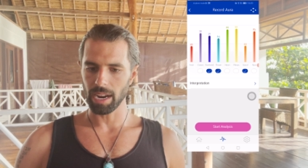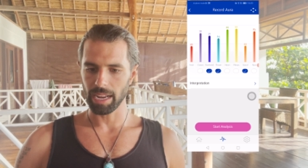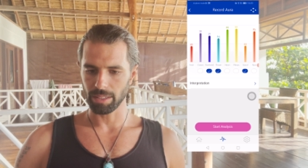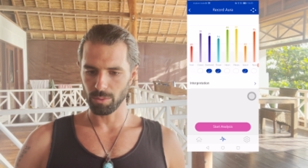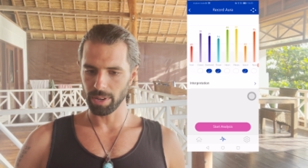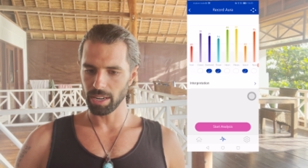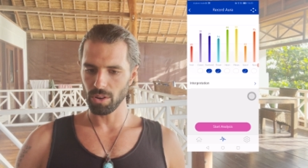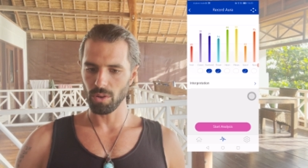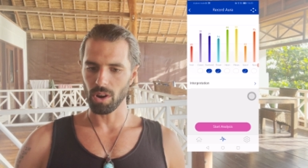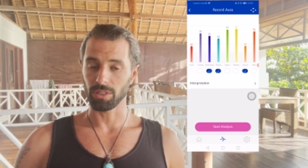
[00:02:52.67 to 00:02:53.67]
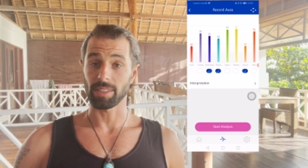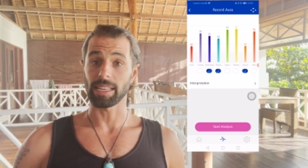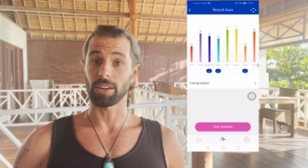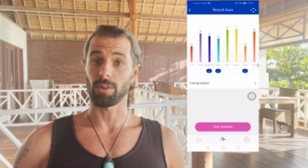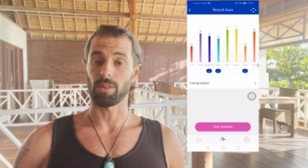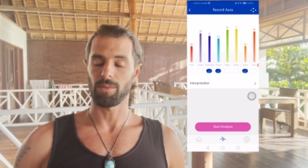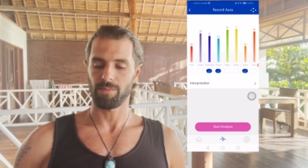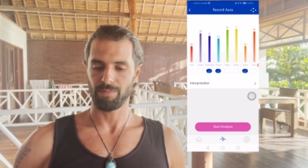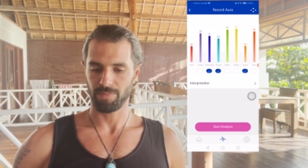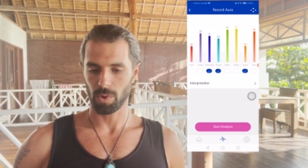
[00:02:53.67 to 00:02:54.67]
and really low on the sacral.
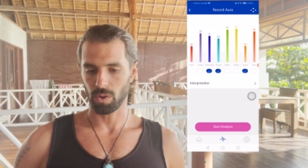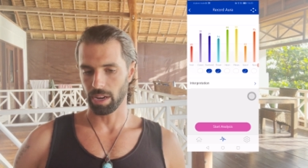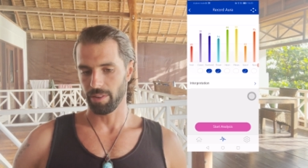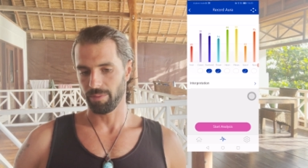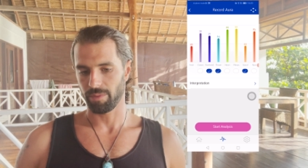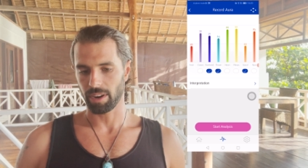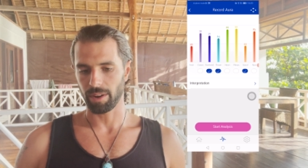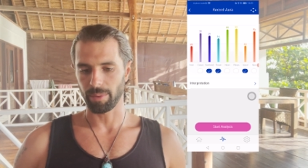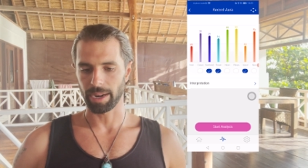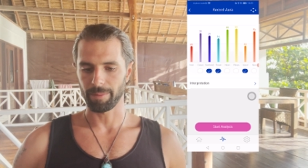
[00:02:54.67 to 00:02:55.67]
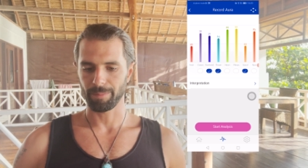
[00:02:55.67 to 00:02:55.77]
Okay, very well.